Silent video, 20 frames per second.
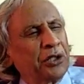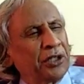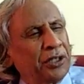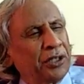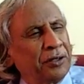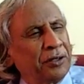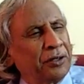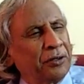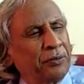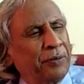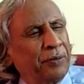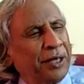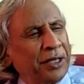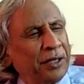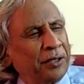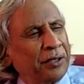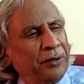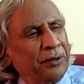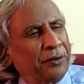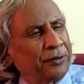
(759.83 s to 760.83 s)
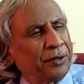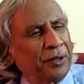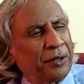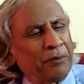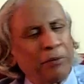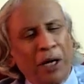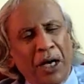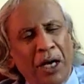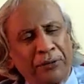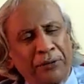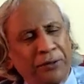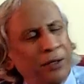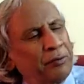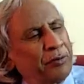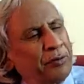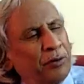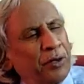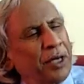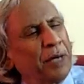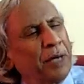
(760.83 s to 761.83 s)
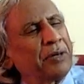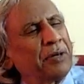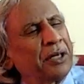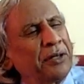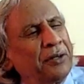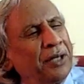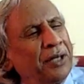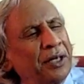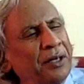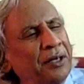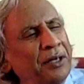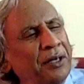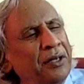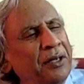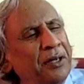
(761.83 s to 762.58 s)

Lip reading: and spectacles and mask, if you keep it in that